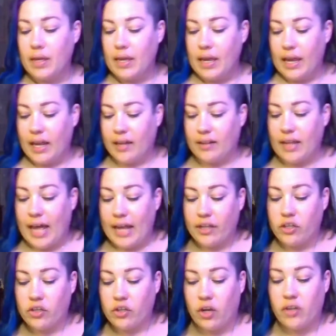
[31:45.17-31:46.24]
And that
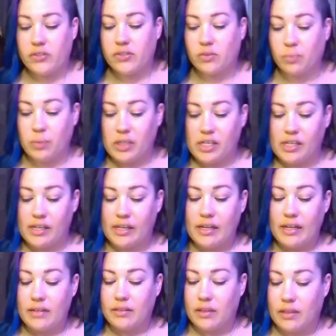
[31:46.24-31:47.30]
could also be
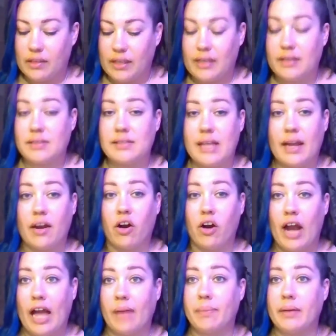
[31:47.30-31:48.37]
the things that are
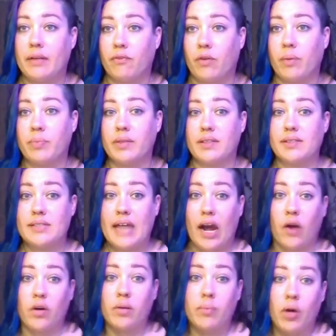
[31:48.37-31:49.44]
happening from this
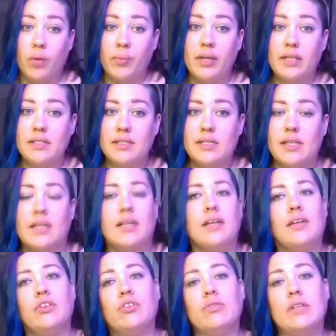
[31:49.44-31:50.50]
Tower moment.
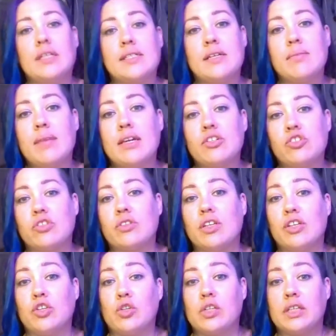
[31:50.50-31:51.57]
You need to make sure
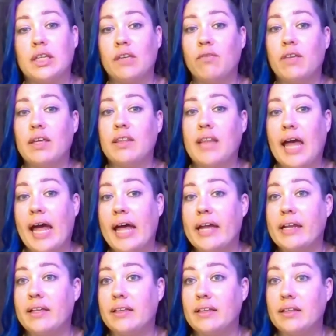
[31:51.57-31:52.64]
that you're giving
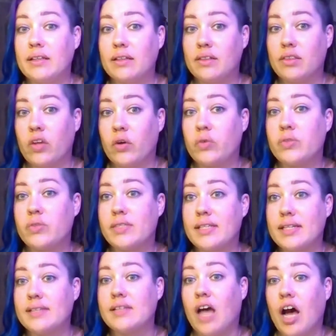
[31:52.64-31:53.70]
those
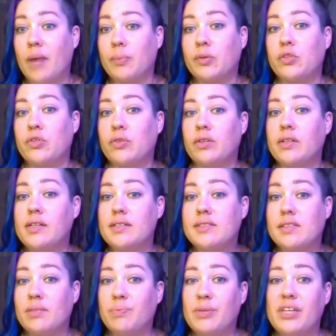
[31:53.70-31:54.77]
things opportunities
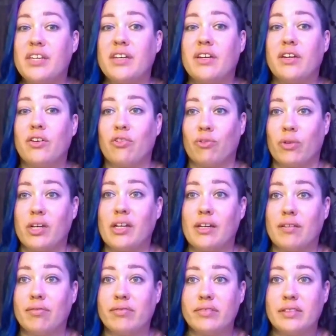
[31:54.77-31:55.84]
to be
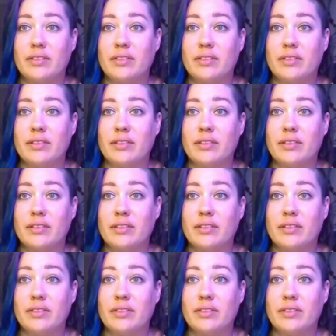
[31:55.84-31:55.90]
grieved.